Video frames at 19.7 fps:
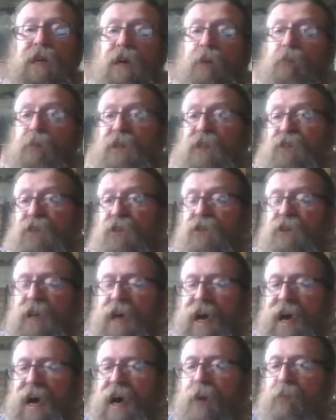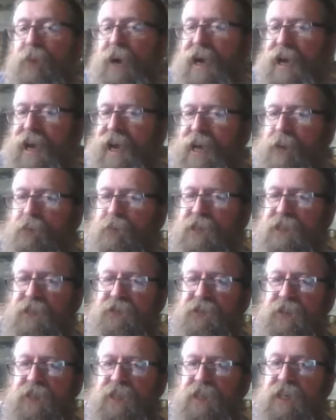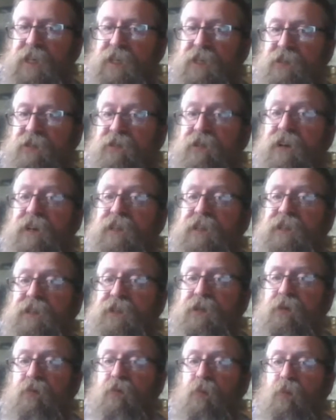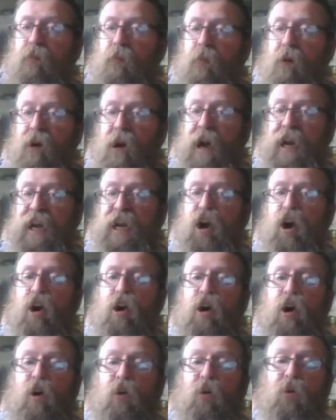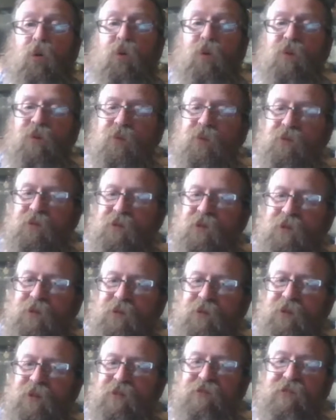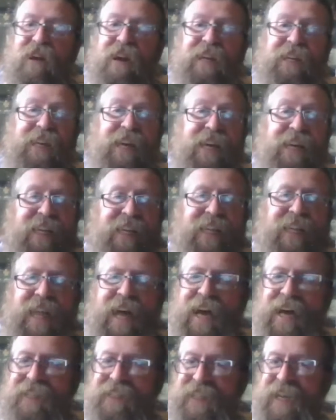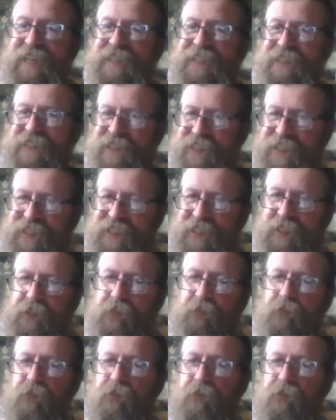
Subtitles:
up into the upper atmosphere, trying to break hole through the great glass ceiling.